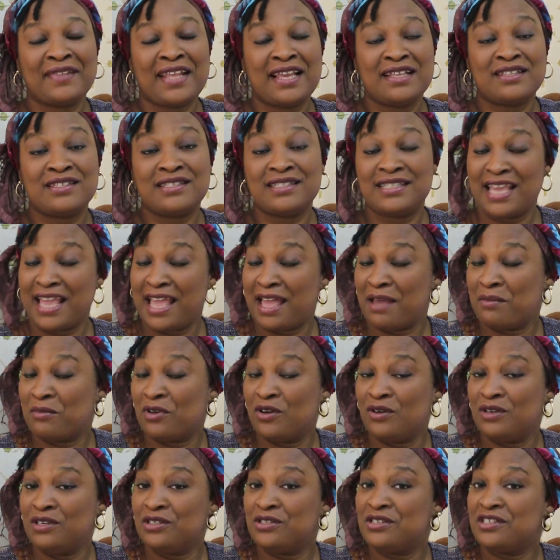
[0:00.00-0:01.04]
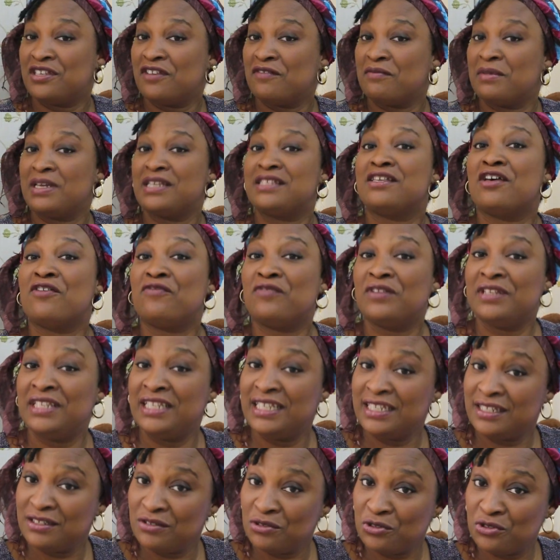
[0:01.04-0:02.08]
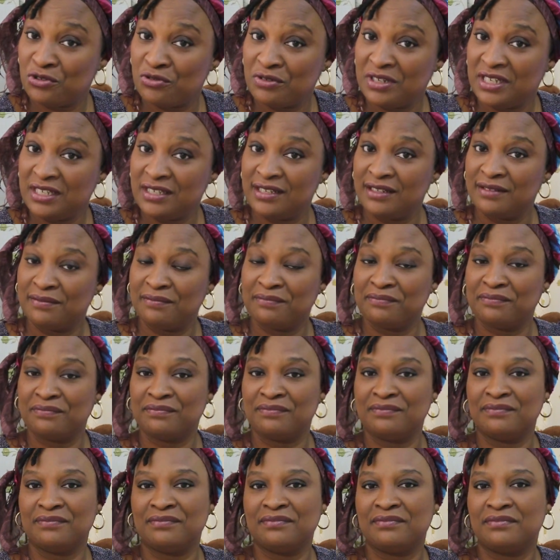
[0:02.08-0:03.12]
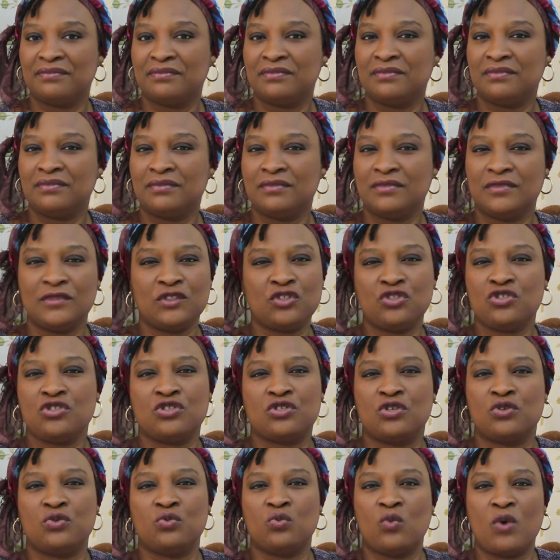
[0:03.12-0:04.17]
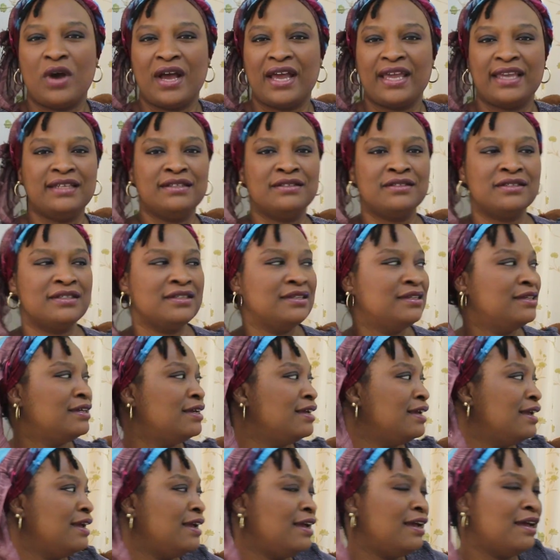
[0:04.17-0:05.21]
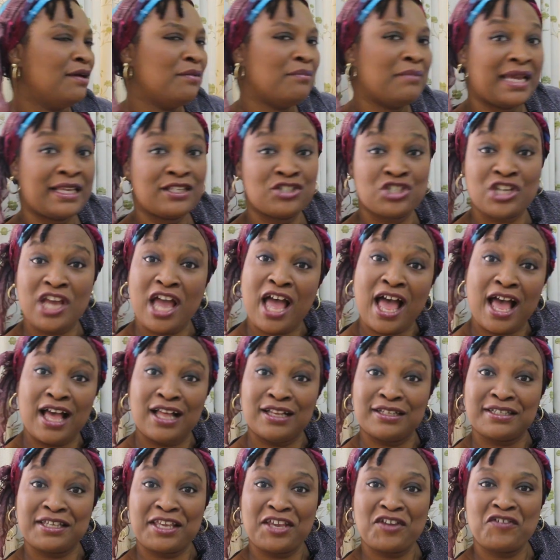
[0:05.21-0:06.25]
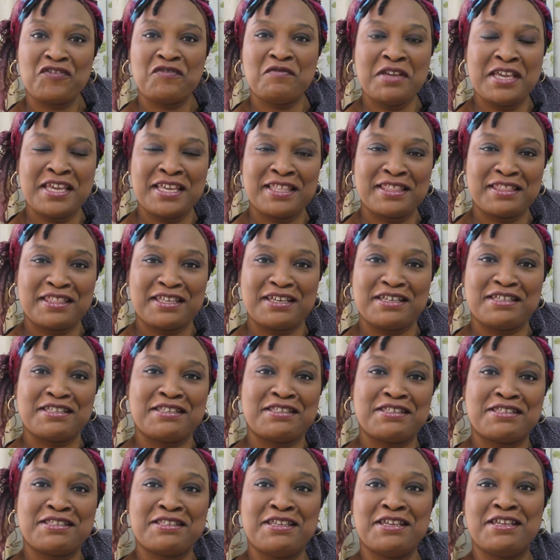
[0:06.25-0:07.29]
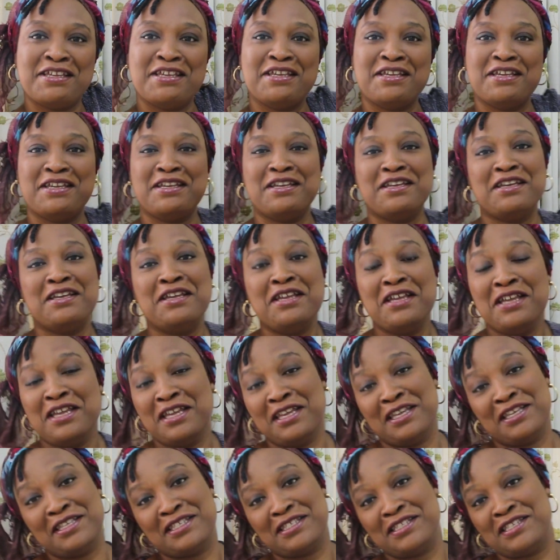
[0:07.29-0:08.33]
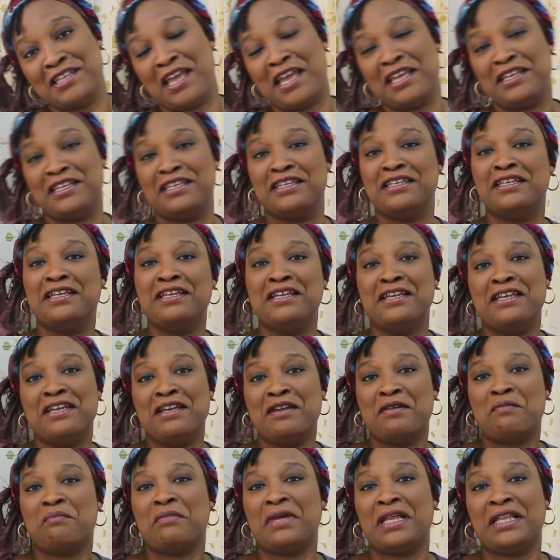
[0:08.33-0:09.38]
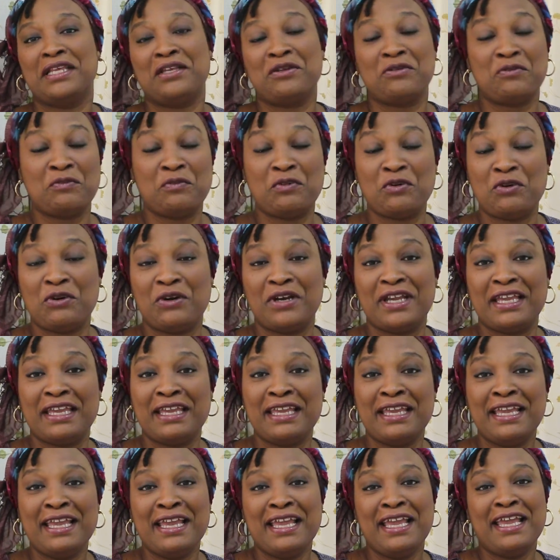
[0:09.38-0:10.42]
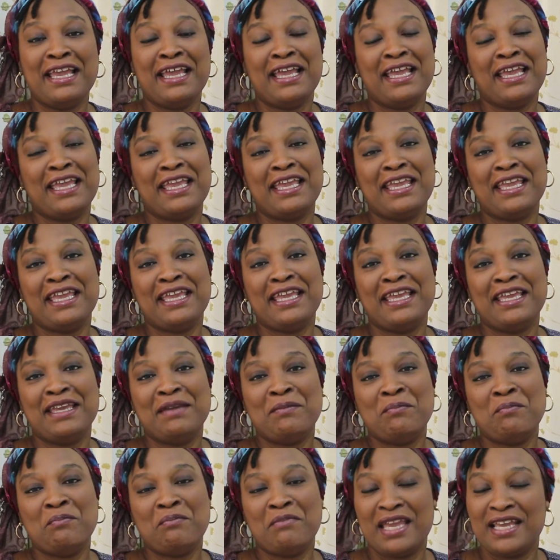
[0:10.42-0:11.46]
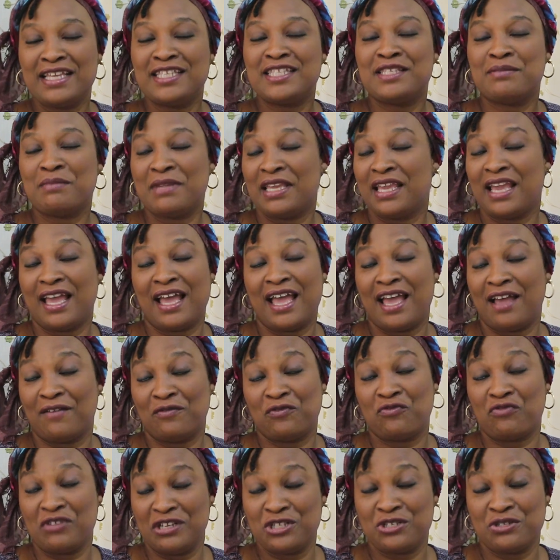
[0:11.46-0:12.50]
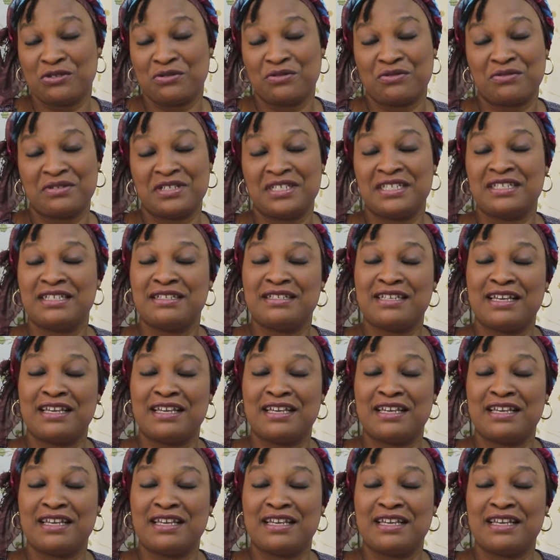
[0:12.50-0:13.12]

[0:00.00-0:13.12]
Today I'm going to give myself a little treat. Just unwind. My child gave me this. His Teddy, my little boy. He makes me, I have 3 children.